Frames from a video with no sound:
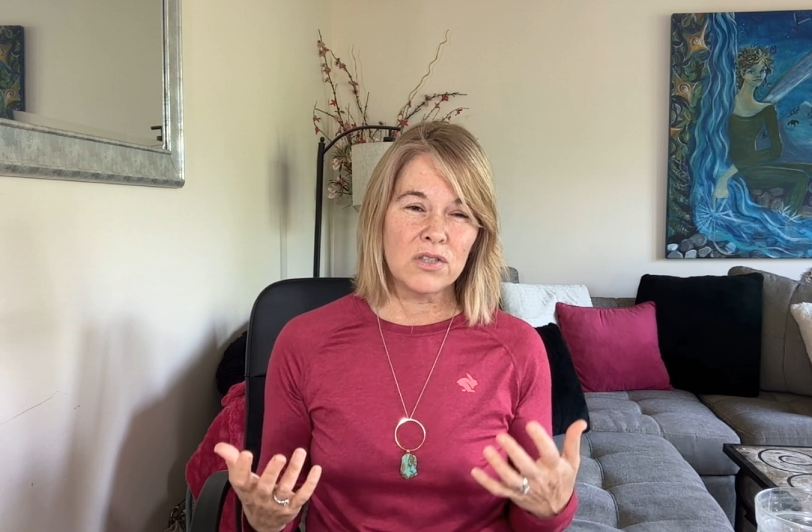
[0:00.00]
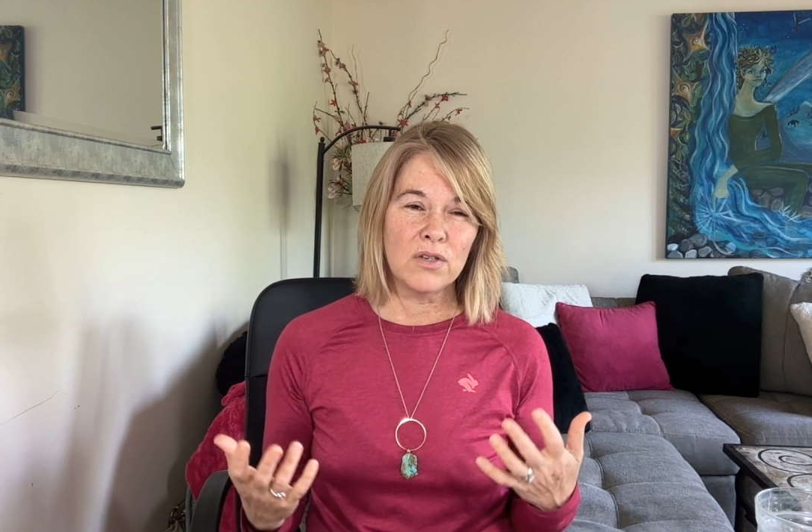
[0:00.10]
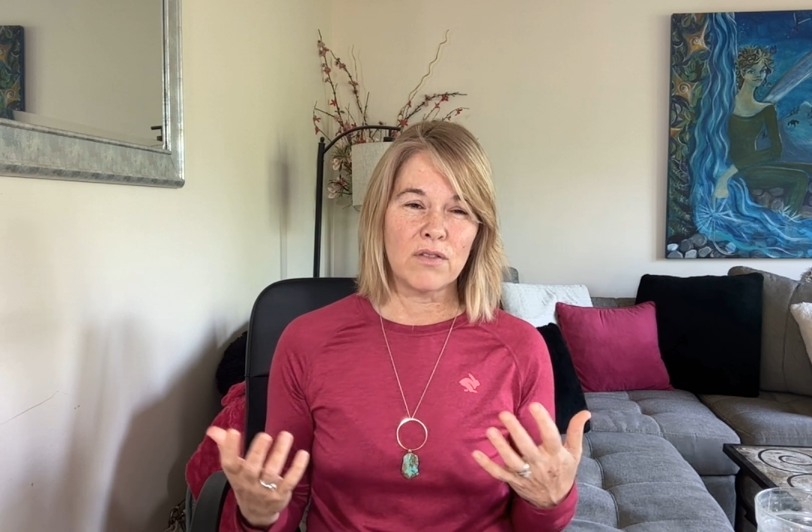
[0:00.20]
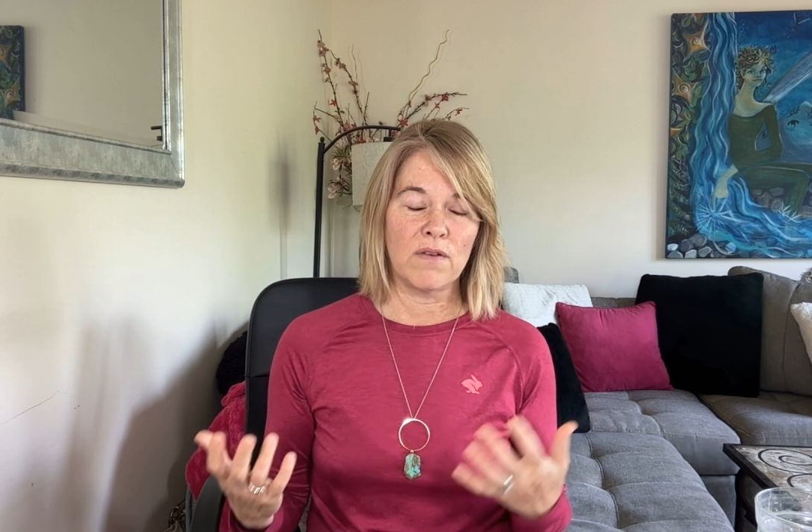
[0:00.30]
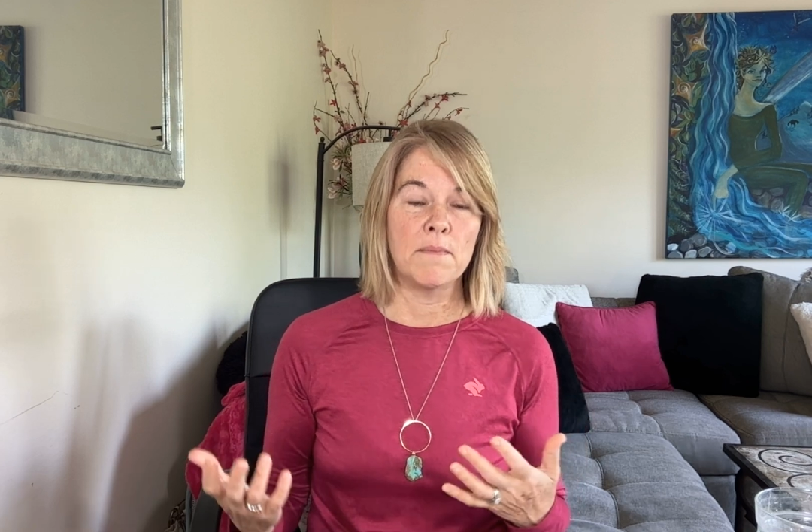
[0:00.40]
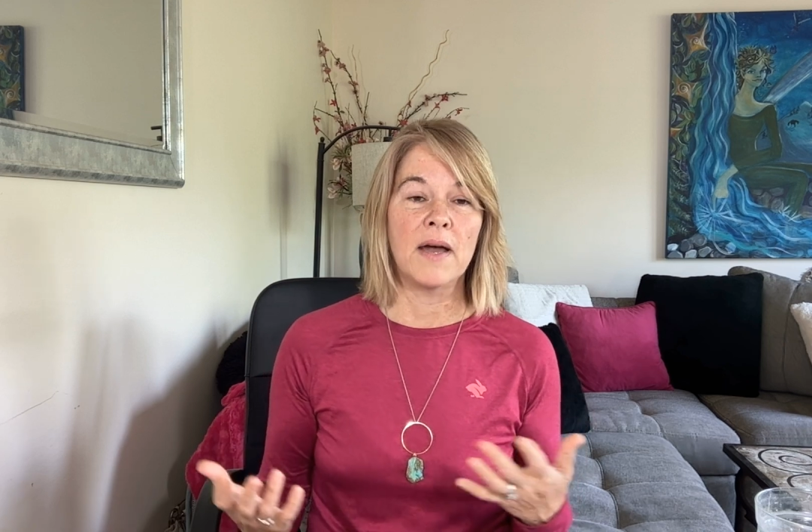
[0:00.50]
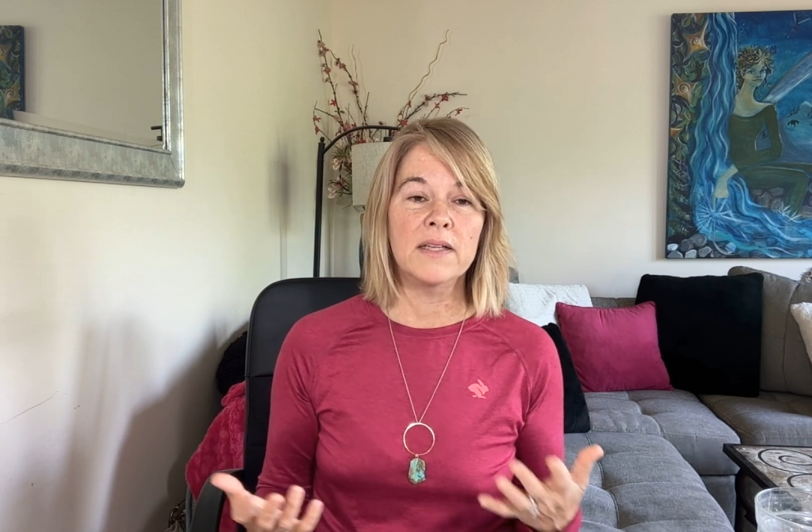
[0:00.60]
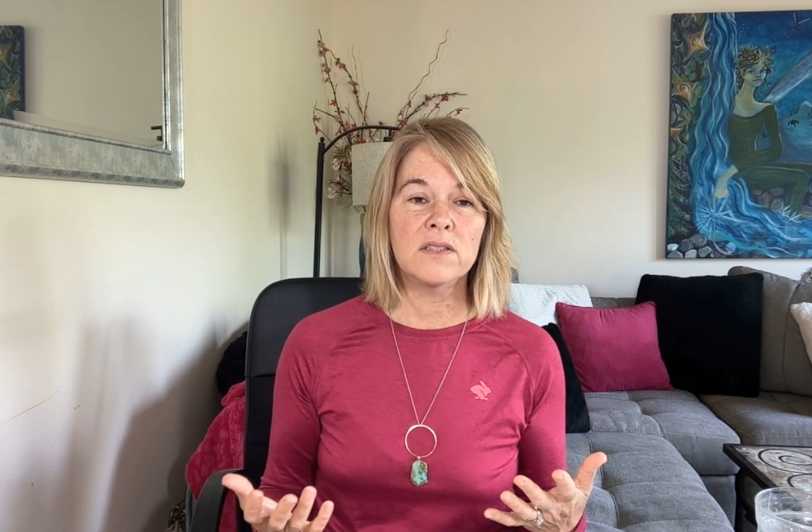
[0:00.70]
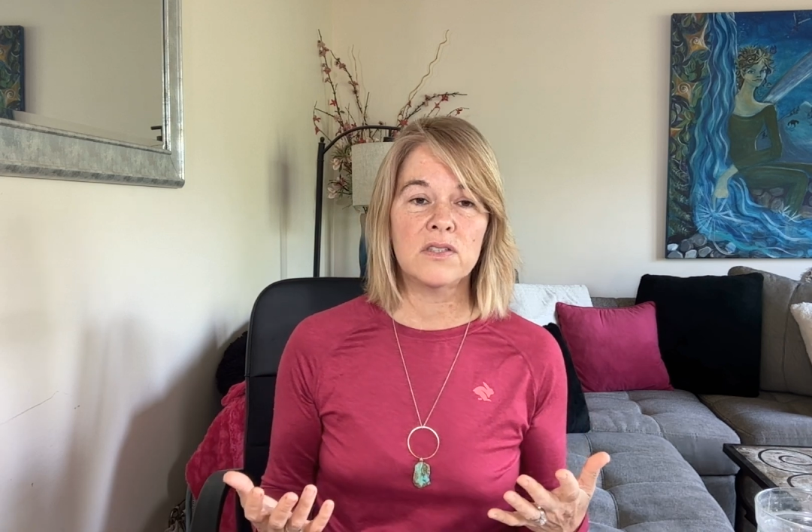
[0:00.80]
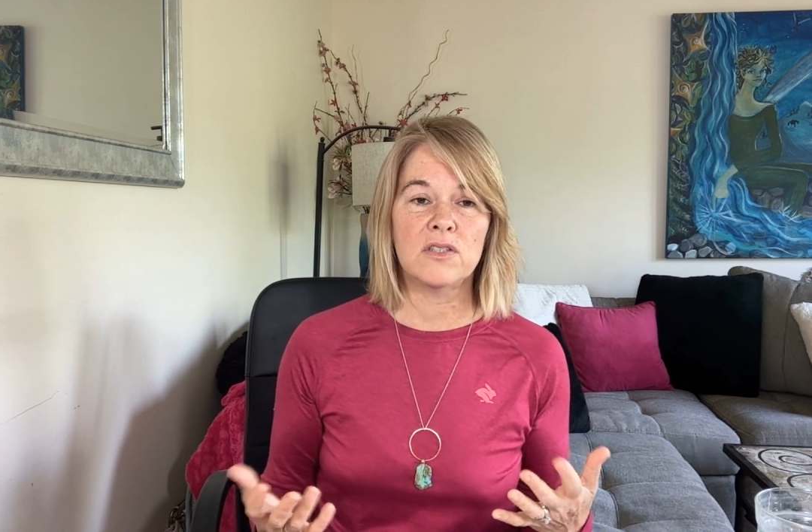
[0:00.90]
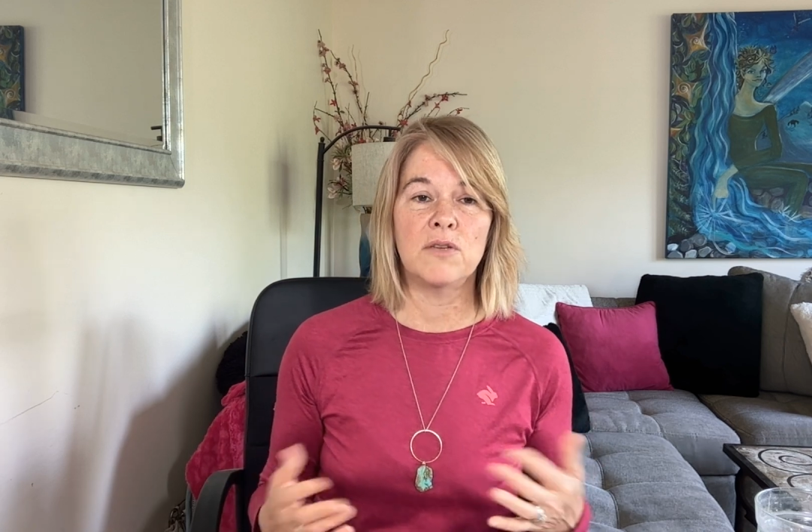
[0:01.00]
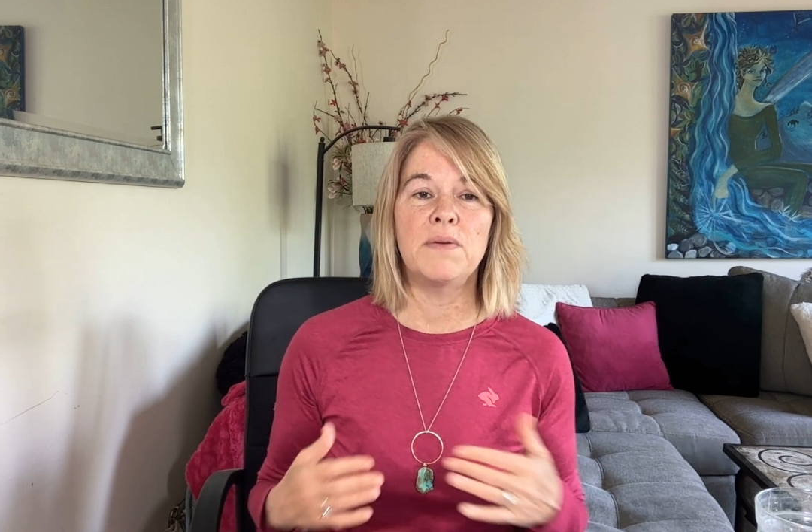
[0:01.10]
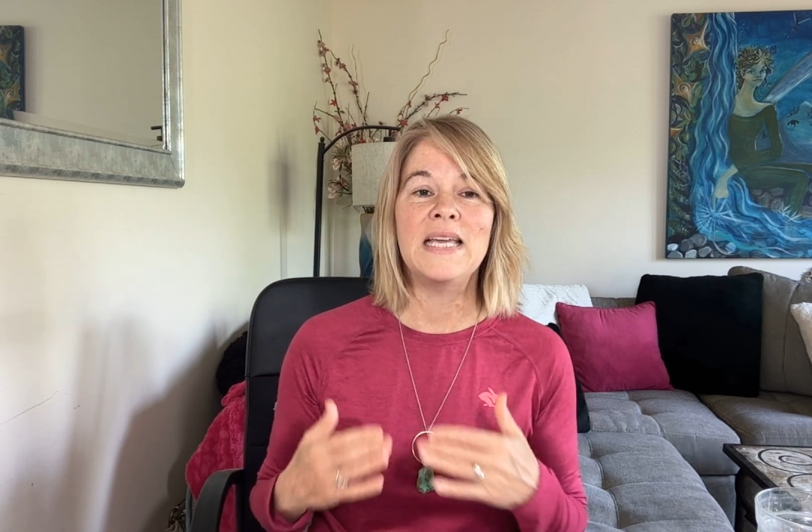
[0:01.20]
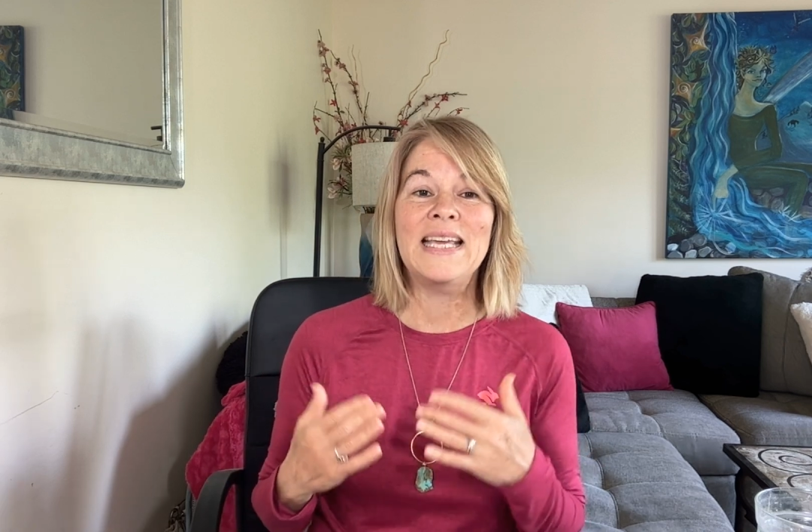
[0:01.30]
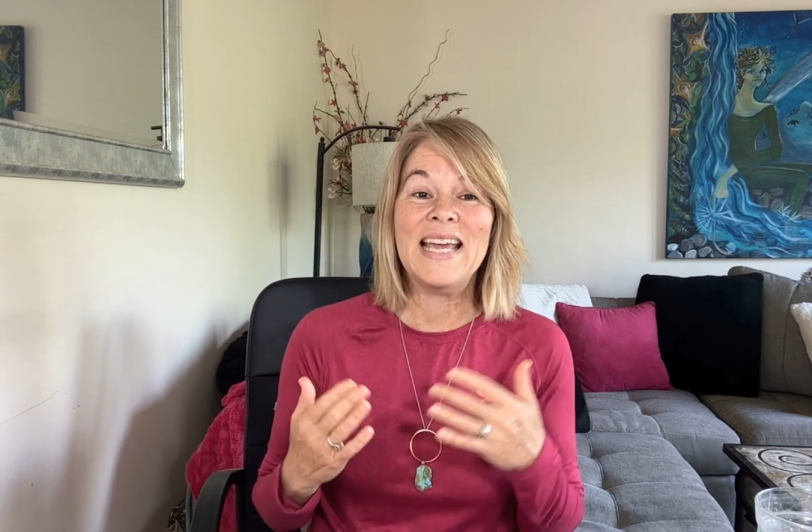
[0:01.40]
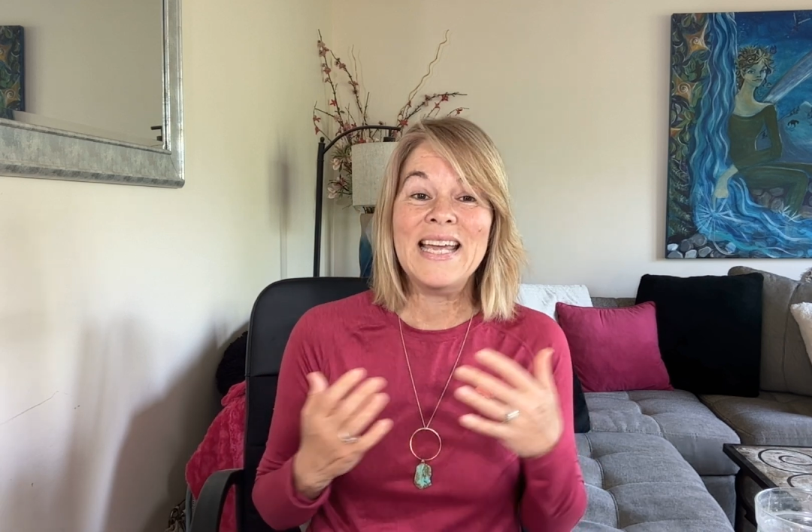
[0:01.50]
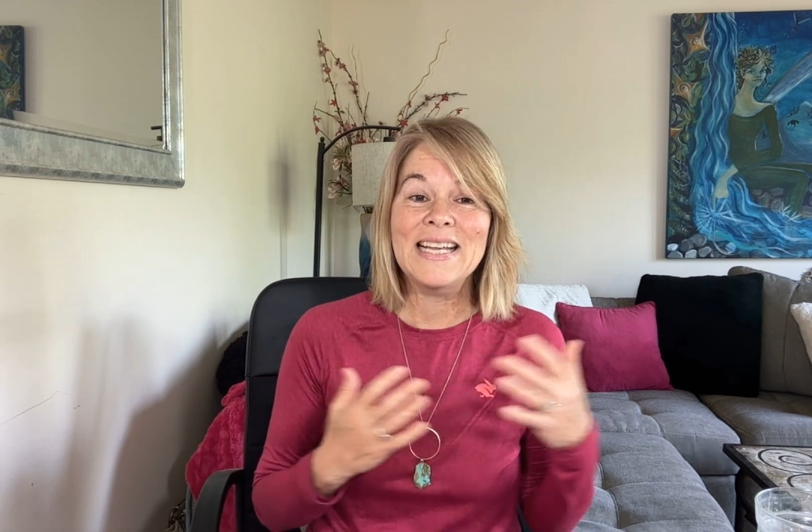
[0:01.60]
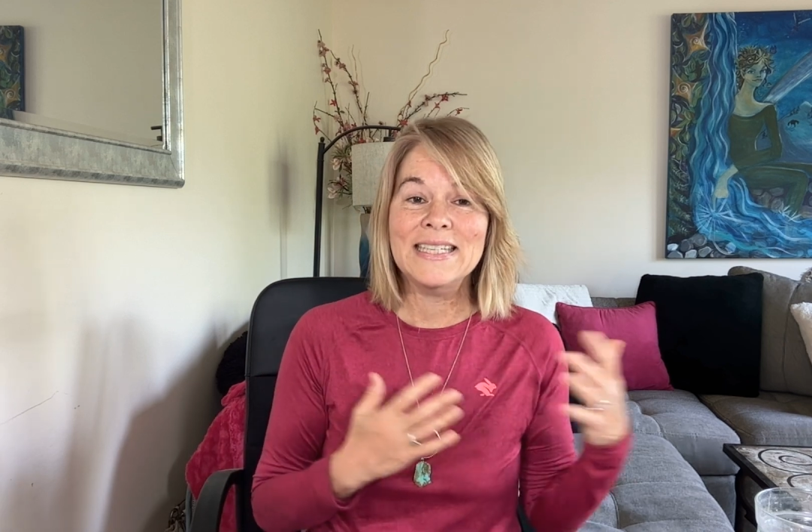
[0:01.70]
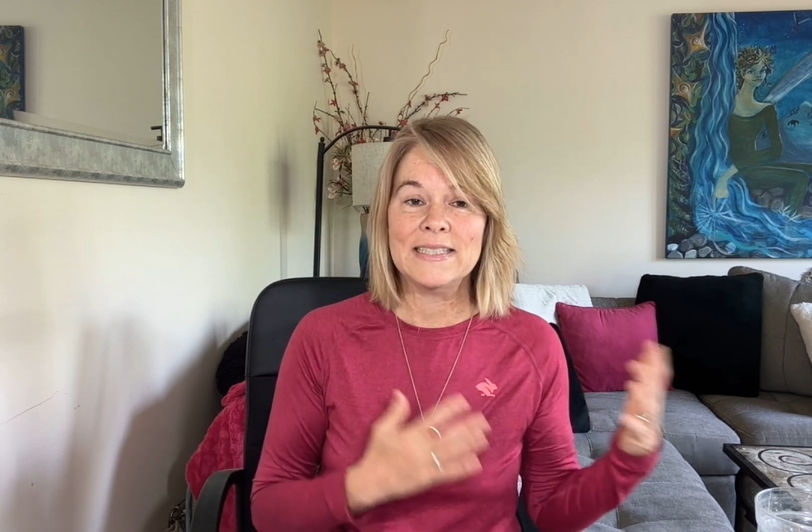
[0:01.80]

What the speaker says: 2 to 3 months to begin